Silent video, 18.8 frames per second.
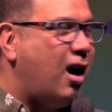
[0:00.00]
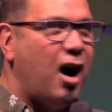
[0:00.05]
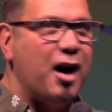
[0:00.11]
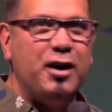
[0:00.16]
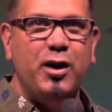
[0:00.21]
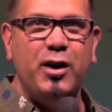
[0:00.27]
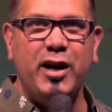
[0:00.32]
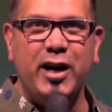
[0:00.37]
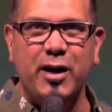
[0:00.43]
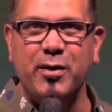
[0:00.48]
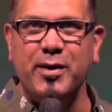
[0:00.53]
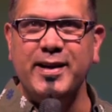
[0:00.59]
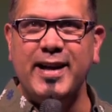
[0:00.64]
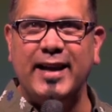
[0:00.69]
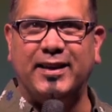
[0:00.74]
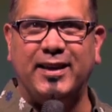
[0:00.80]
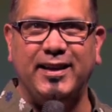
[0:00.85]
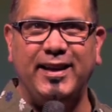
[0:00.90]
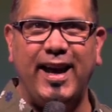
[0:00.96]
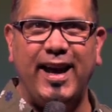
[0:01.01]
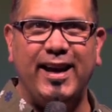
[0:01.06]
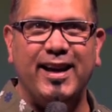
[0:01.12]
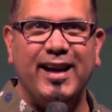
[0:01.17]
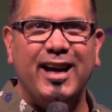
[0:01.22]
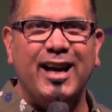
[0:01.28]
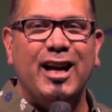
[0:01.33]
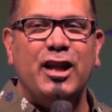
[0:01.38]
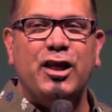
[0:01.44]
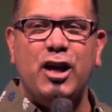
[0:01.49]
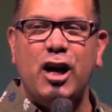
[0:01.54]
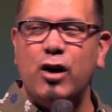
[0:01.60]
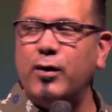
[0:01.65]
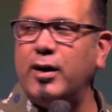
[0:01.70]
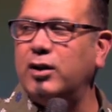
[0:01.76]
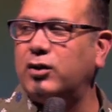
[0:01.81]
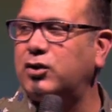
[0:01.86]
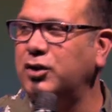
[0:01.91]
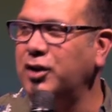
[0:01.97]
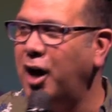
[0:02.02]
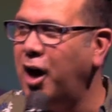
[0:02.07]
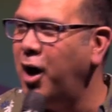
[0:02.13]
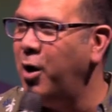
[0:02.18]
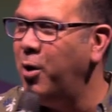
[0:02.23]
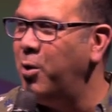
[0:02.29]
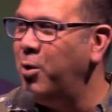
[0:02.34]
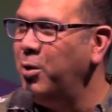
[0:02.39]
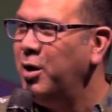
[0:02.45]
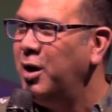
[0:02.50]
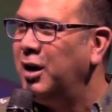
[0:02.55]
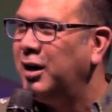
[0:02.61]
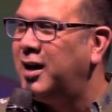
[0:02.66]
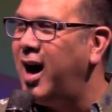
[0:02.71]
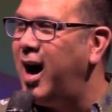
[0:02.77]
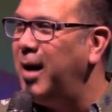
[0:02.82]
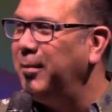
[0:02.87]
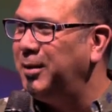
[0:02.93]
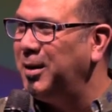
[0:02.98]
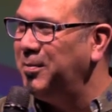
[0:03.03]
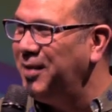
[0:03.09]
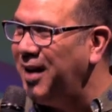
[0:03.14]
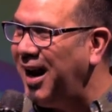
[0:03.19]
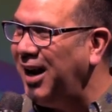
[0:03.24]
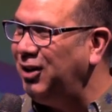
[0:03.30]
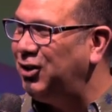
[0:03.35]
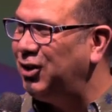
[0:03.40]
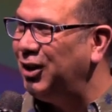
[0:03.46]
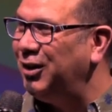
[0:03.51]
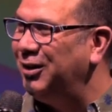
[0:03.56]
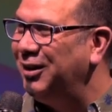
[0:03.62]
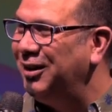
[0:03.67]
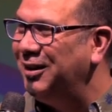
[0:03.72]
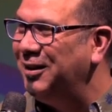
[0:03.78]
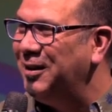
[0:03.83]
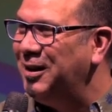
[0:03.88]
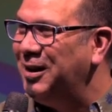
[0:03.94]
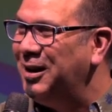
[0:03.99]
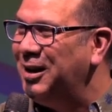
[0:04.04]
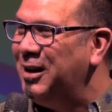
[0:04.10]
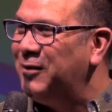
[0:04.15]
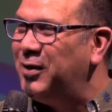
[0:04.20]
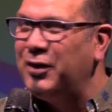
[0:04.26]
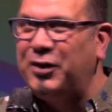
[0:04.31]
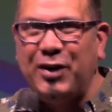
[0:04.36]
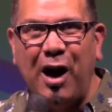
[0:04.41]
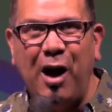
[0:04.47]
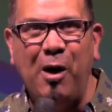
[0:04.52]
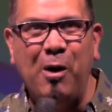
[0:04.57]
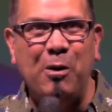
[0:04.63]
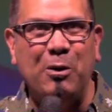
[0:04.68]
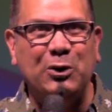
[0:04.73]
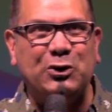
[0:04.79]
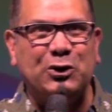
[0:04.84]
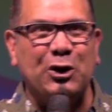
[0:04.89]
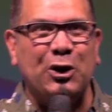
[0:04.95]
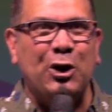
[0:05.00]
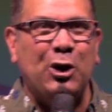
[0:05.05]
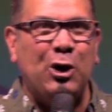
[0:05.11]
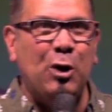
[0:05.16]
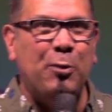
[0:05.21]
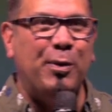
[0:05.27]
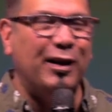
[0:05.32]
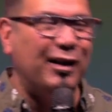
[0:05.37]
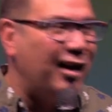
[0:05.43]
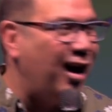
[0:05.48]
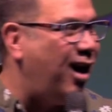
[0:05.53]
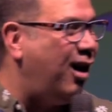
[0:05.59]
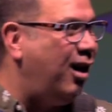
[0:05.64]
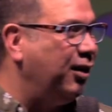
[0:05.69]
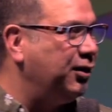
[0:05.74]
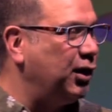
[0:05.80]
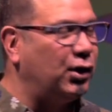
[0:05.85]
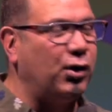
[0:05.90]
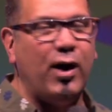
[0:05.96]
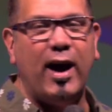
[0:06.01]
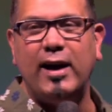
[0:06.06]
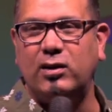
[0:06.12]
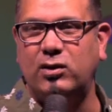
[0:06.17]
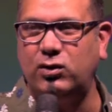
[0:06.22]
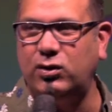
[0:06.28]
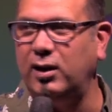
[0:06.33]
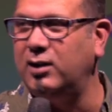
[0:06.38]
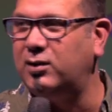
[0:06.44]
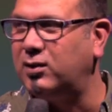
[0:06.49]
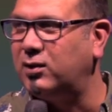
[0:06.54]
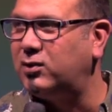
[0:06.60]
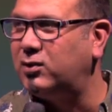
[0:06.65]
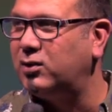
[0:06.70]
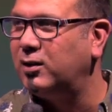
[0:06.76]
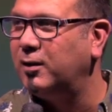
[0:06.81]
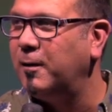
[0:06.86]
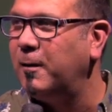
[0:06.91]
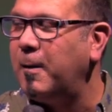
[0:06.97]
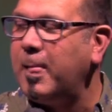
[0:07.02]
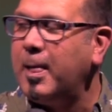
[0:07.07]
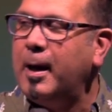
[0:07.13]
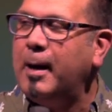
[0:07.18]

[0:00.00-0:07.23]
Are you hearing that today? There is no condemnation for those who belong to Christ Jesus.